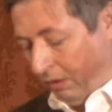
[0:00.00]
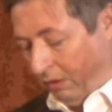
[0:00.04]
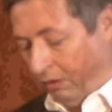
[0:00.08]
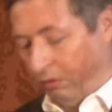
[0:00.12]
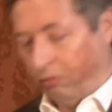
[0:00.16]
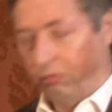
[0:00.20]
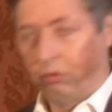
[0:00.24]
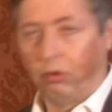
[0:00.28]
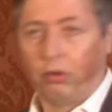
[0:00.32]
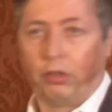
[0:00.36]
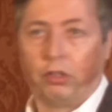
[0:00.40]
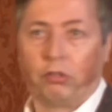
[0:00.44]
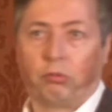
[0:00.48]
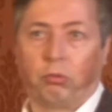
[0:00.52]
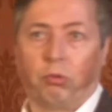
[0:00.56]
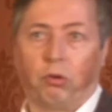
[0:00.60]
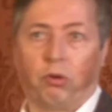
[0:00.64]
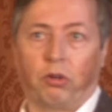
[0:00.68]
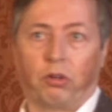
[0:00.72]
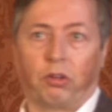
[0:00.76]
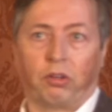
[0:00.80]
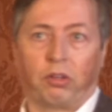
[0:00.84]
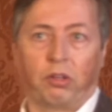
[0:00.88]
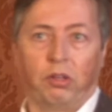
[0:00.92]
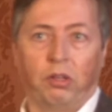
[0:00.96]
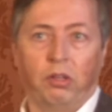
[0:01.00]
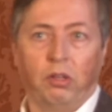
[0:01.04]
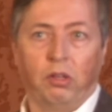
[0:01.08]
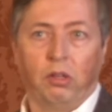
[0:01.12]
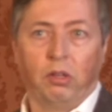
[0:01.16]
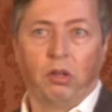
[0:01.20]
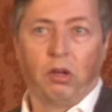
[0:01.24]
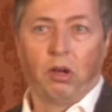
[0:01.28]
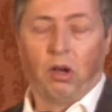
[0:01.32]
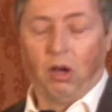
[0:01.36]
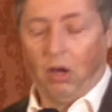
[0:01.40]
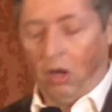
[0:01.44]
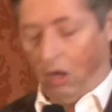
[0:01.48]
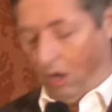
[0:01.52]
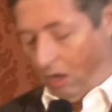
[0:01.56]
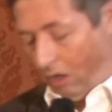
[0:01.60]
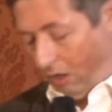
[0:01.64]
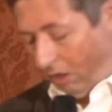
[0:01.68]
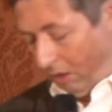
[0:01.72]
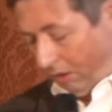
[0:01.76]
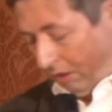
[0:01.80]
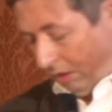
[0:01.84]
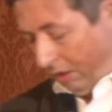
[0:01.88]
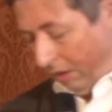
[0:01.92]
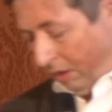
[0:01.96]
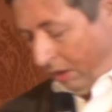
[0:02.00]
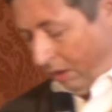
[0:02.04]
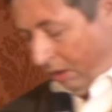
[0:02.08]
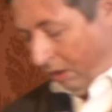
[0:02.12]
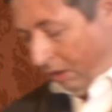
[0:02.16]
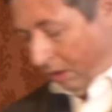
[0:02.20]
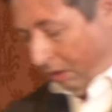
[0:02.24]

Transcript: for his work on